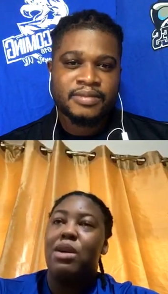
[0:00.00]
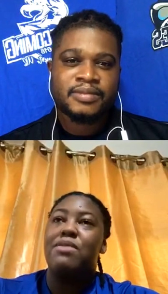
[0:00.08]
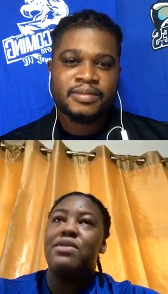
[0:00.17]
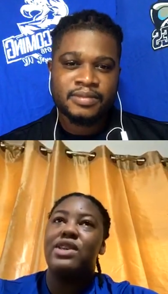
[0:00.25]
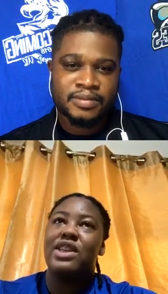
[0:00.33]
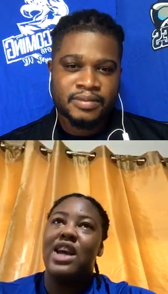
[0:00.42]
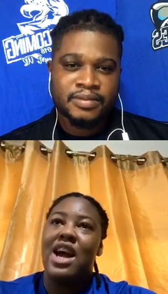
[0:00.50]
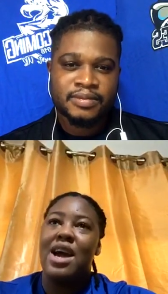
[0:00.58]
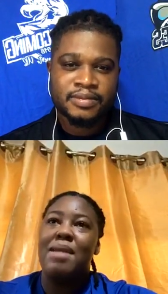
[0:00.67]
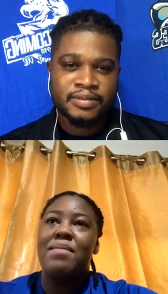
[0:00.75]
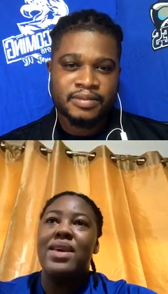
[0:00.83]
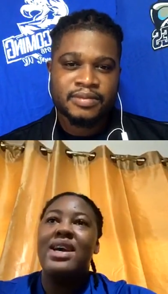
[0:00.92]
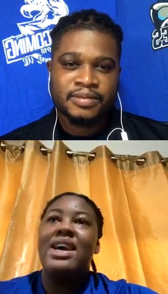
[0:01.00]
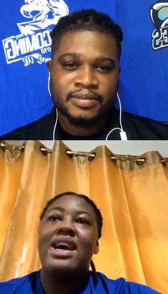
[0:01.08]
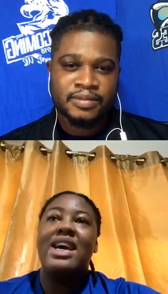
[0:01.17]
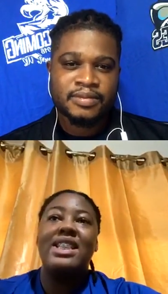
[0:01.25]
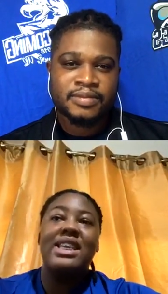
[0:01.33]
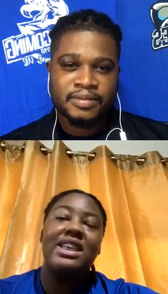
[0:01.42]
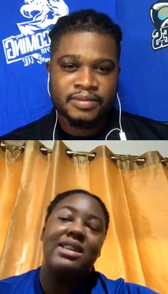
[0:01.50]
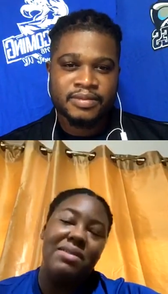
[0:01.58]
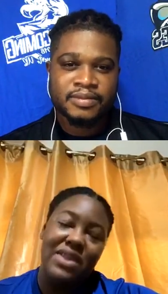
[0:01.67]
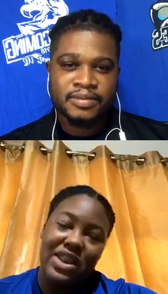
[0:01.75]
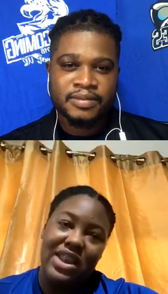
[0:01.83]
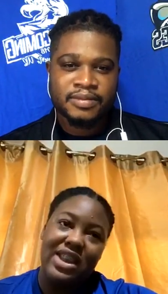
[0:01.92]
Speaker 1: my first time in this
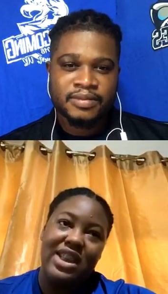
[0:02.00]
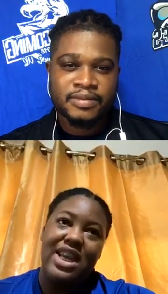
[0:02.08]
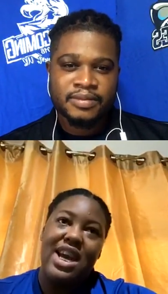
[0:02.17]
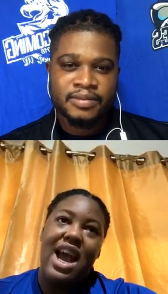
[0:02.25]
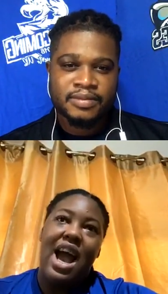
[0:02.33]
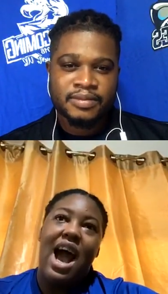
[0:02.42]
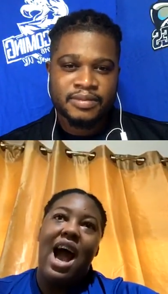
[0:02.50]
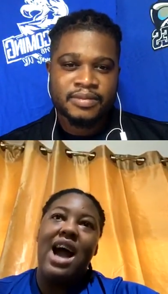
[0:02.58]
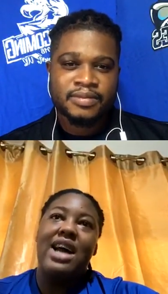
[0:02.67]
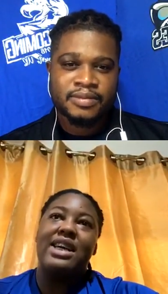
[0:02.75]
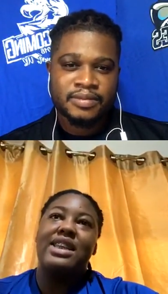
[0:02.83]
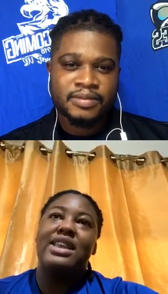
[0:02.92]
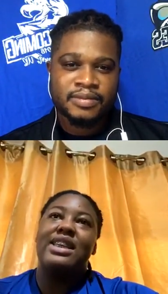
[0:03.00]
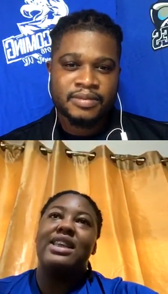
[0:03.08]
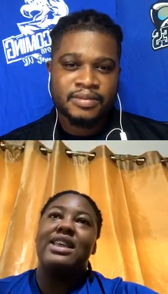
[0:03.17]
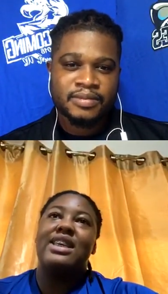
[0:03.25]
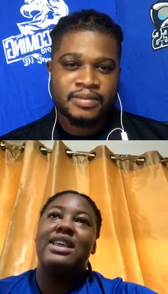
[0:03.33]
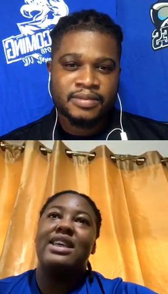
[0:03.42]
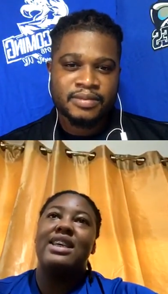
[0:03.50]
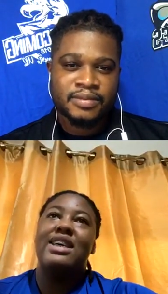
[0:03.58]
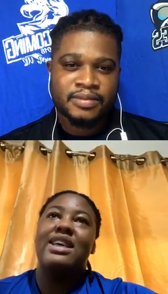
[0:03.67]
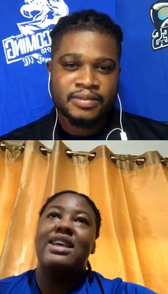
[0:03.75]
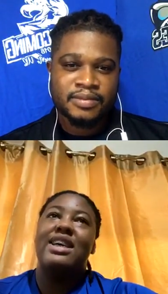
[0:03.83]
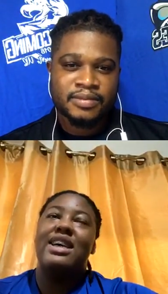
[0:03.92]
division, and
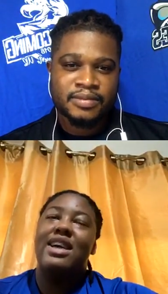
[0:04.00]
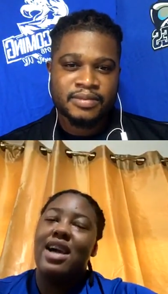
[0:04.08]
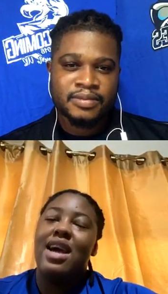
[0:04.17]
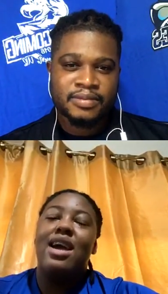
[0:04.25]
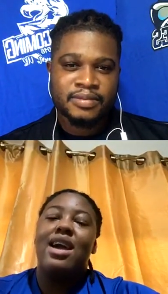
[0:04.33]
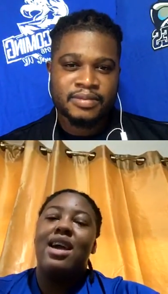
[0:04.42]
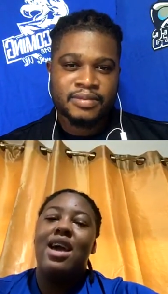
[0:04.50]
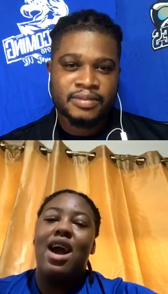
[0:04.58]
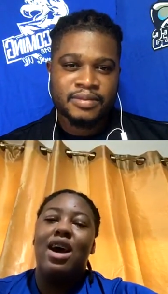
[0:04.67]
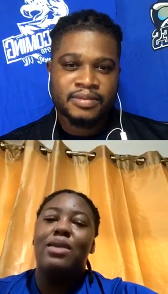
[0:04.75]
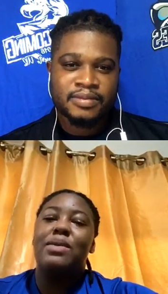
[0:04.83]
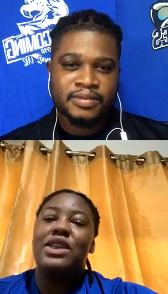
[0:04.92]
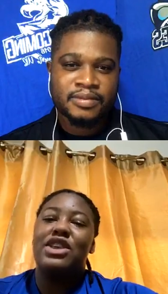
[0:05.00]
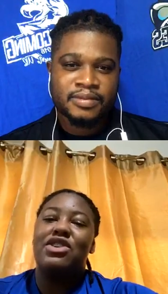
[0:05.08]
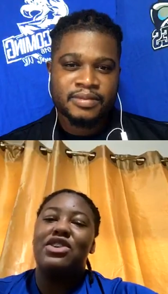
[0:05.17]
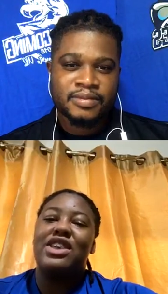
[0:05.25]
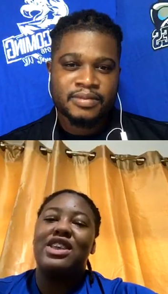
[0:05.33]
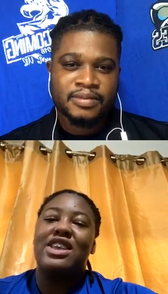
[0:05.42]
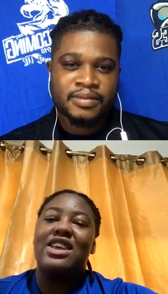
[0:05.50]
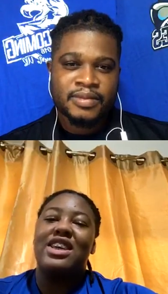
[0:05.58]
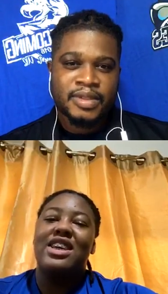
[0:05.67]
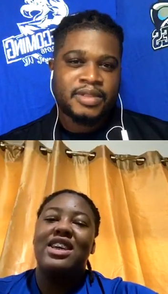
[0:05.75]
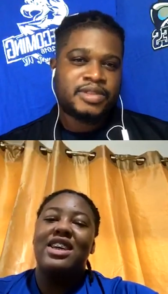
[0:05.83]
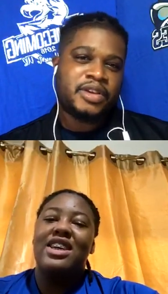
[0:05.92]
yeah, it was interesting.
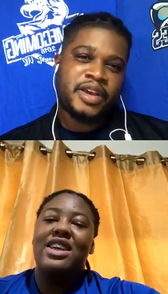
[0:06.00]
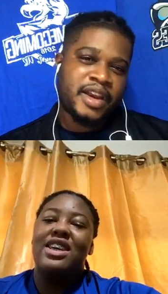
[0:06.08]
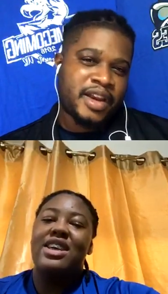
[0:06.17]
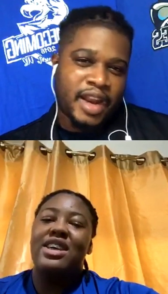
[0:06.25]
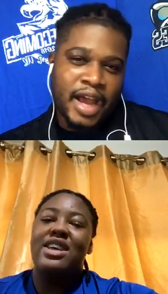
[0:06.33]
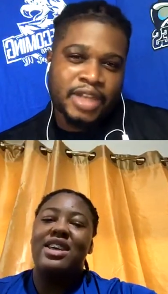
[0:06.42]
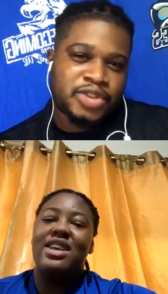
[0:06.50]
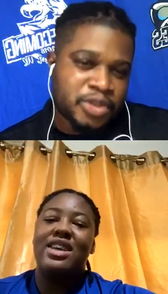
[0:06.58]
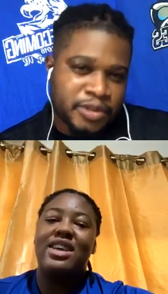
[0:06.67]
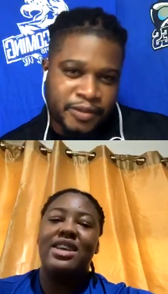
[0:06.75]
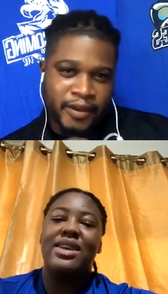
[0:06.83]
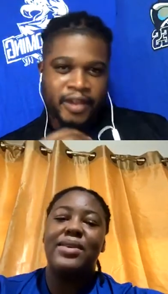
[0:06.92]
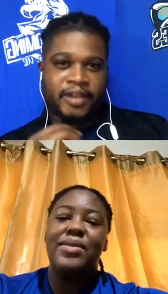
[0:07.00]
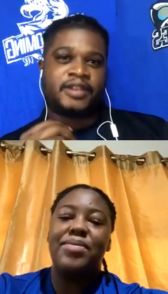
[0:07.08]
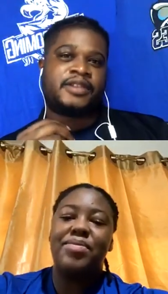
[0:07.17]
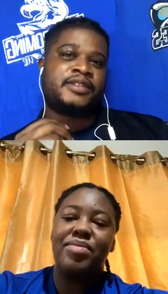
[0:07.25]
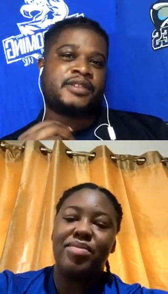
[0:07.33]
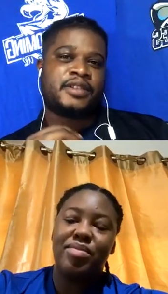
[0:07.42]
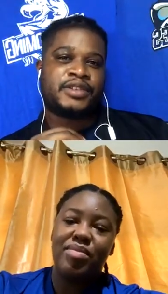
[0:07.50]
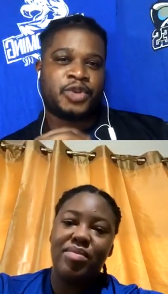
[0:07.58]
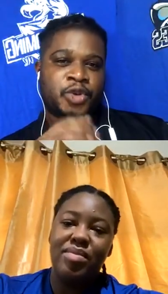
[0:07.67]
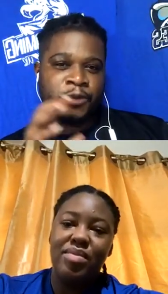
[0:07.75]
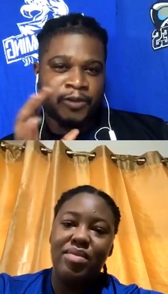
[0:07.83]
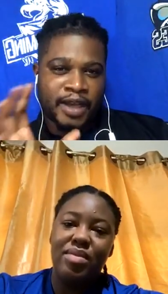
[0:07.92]
Speaker 2: So you're a natural fighter.
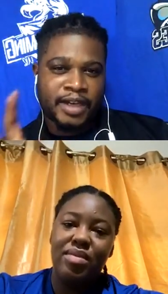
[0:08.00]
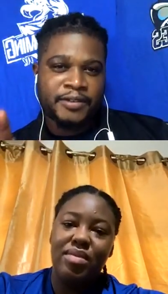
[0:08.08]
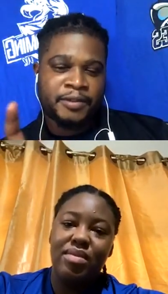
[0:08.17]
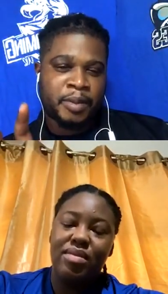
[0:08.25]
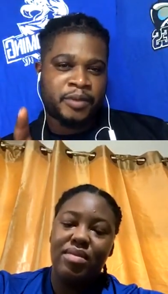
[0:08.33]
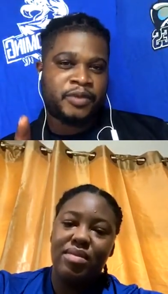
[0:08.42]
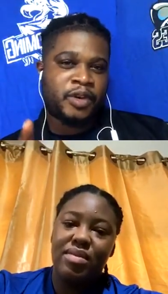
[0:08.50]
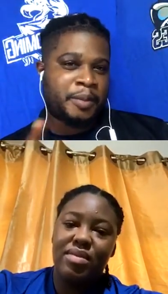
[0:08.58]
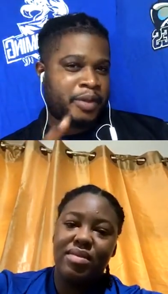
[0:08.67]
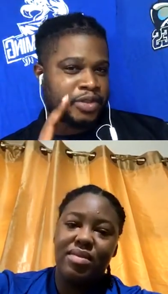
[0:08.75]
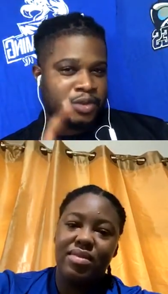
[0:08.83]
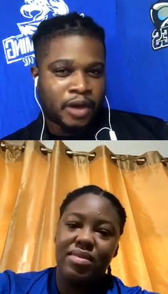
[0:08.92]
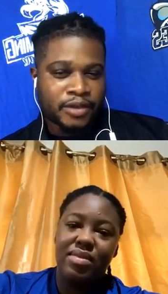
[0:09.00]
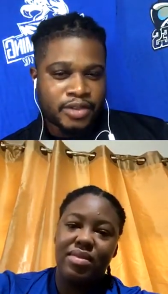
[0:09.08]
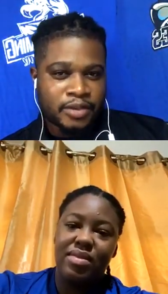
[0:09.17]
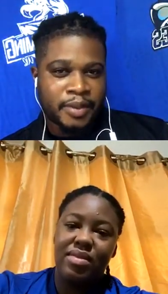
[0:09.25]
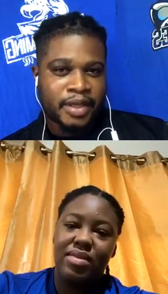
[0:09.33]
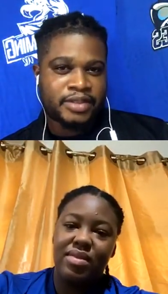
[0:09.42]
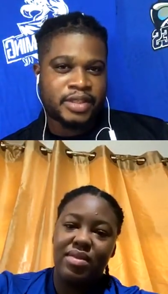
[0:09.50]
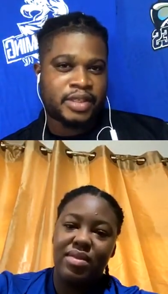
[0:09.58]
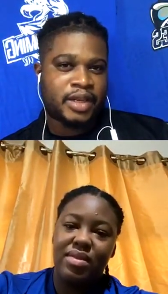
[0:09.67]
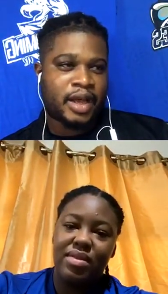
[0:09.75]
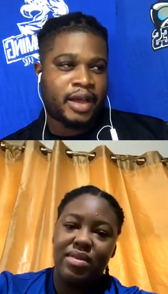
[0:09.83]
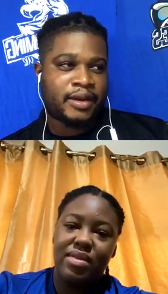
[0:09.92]
You have done it before, but you also
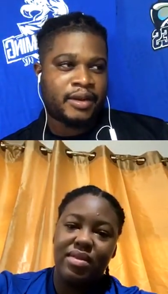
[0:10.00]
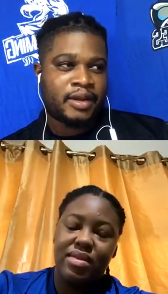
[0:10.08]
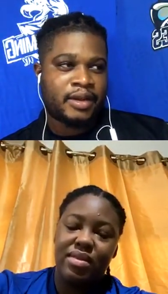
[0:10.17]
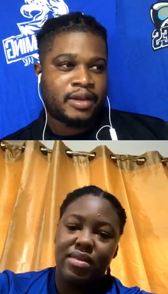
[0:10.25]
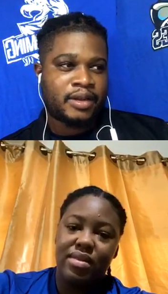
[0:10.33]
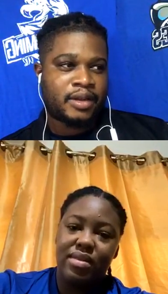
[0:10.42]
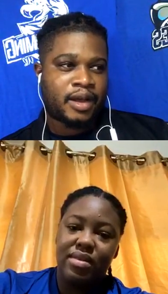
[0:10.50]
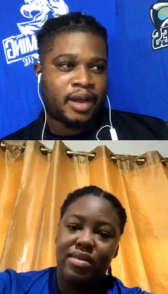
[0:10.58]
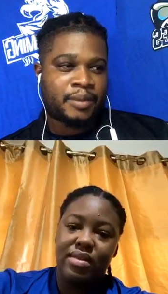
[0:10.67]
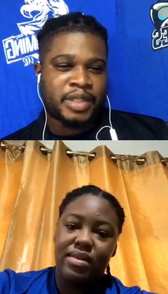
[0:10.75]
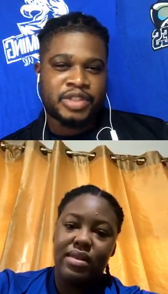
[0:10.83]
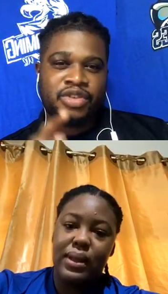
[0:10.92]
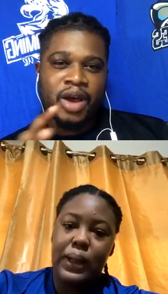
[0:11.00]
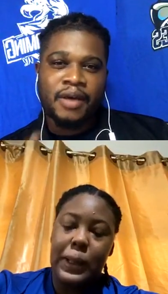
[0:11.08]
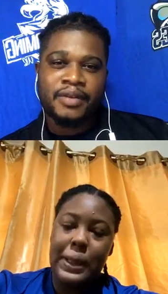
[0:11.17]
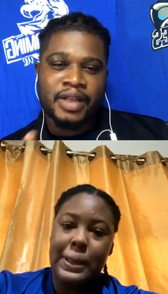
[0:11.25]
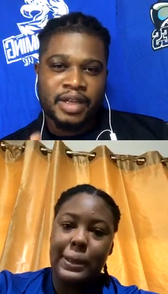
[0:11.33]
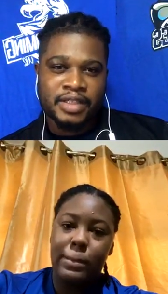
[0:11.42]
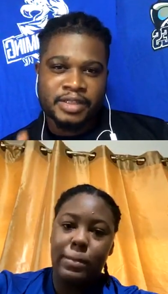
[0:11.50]
mentioned that um, the traveling